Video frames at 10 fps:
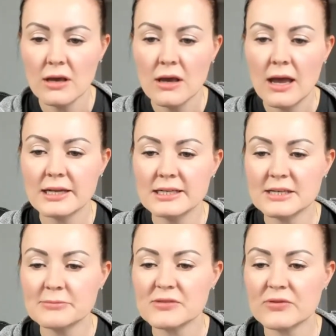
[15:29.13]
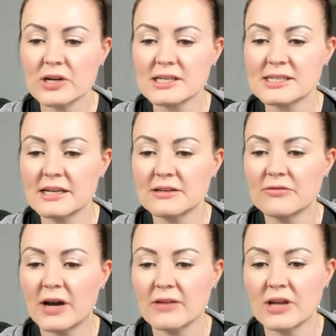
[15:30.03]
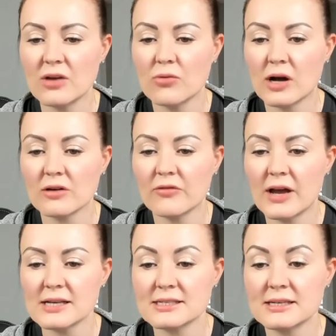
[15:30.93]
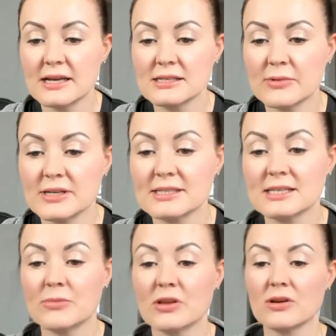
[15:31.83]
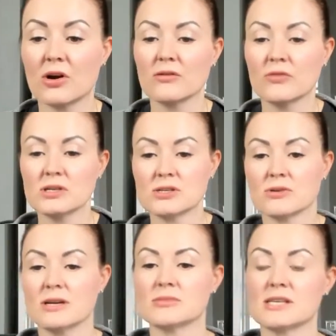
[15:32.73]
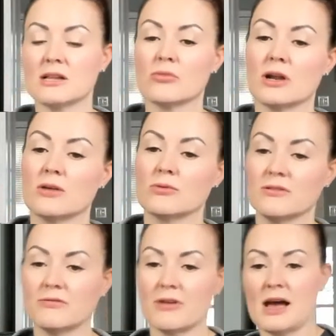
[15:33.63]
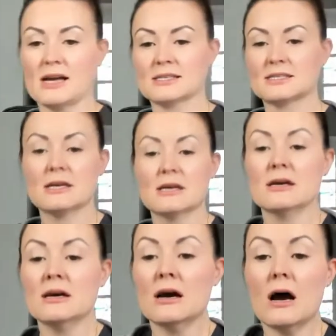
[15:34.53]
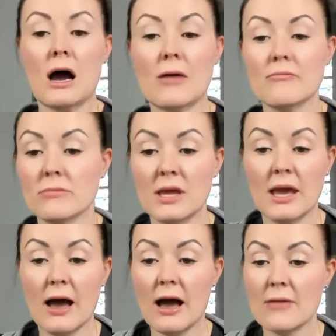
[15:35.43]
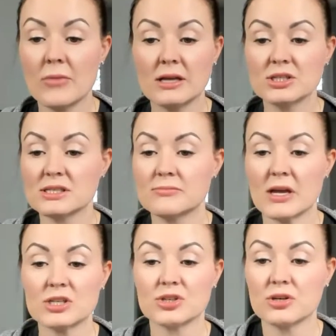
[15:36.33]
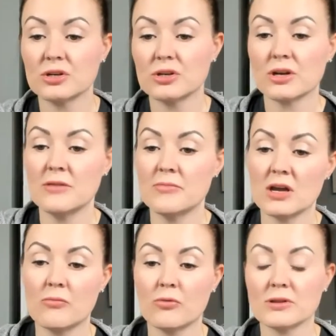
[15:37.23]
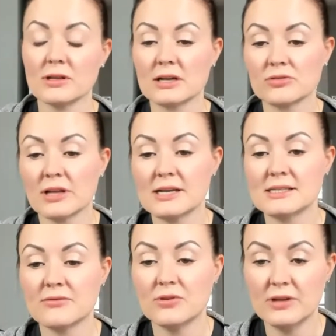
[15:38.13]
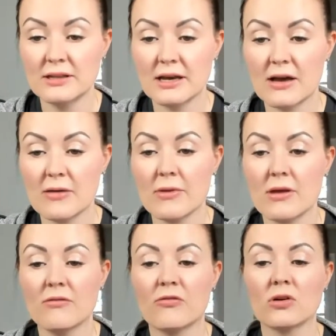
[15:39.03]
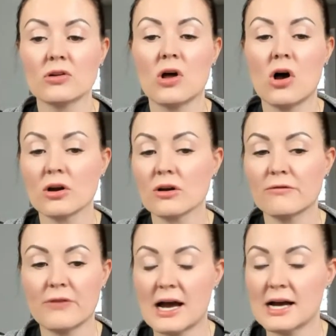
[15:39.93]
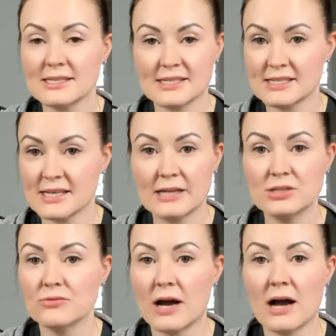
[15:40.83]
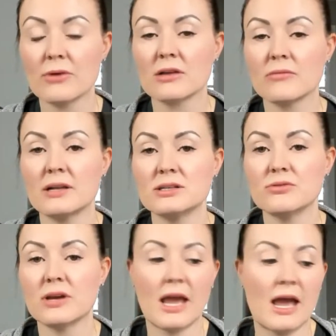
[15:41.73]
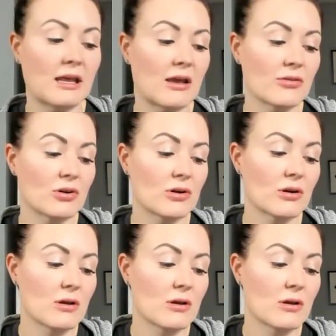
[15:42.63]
Any tips for an extended 5-day water fast? Today is my 6-month carniversary. I'm celebrating with a fast. Yeah, I mean, just make sure you're keeping up with electrolytes if you need them. For longer fasts, I do not recommend doing any other